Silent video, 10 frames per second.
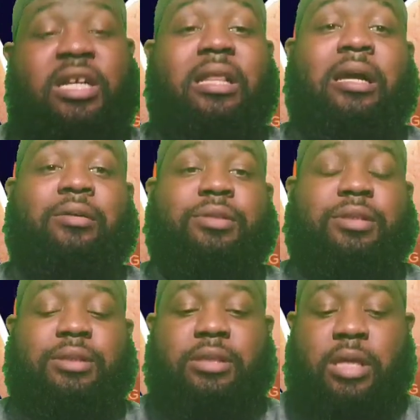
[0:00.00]

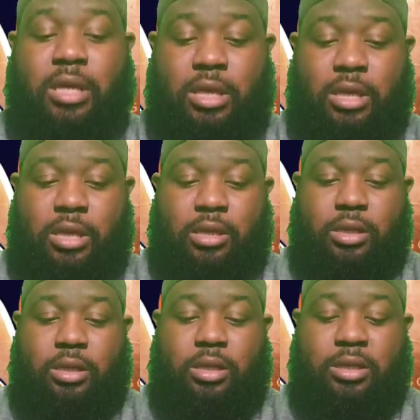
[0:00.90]
loss.
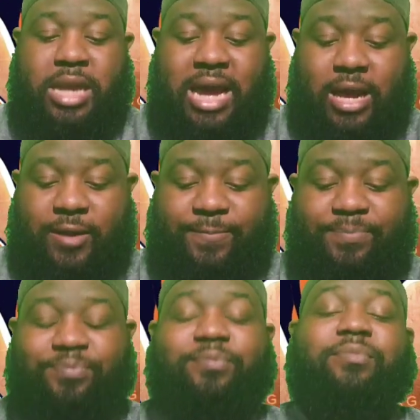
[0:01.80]
Now,
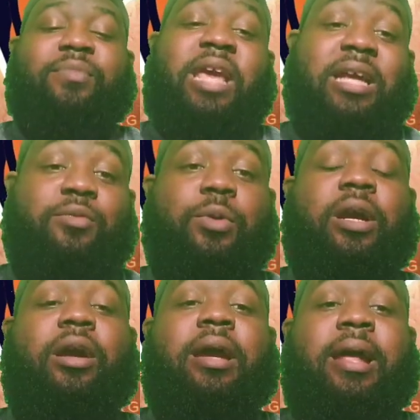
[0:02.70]
next
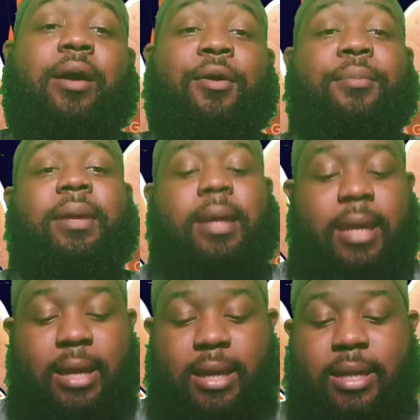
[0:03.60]
we are at home
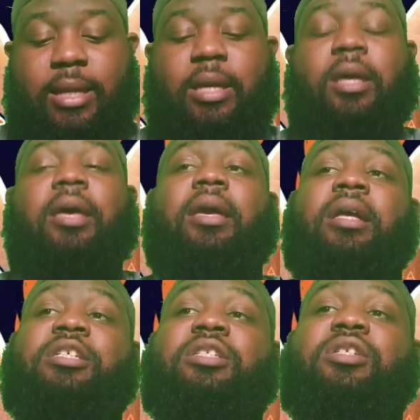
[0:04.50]
again
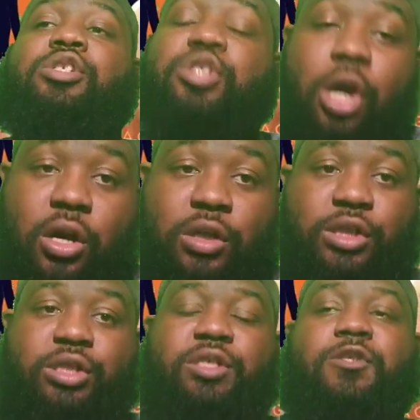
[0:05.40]
against the
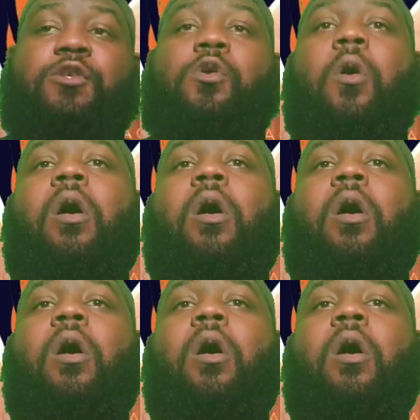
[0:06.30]
Chargers.